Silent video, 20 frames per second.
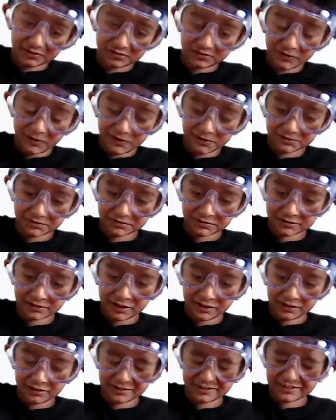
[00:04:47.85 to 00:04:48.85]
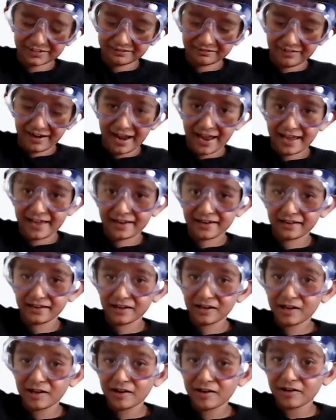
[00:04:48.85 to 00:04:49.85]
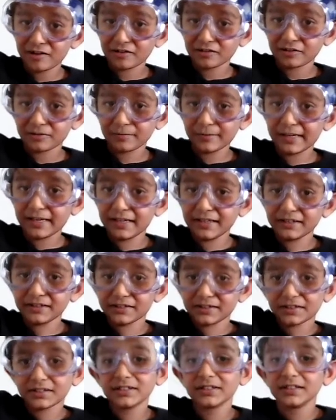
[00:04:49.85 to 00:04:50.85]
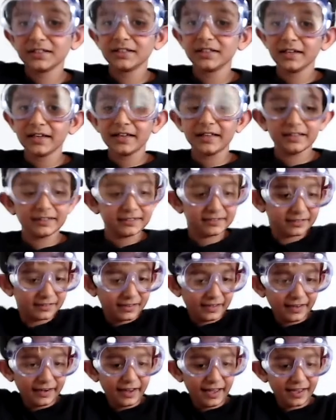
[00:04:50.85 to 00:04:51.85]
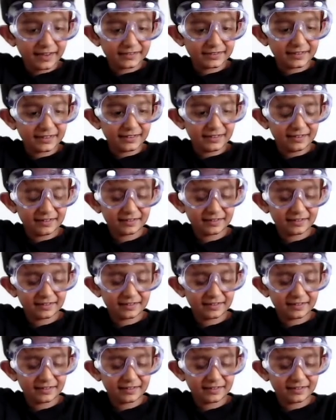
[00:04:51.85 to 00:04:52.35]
close color to red. Which means it's an acid.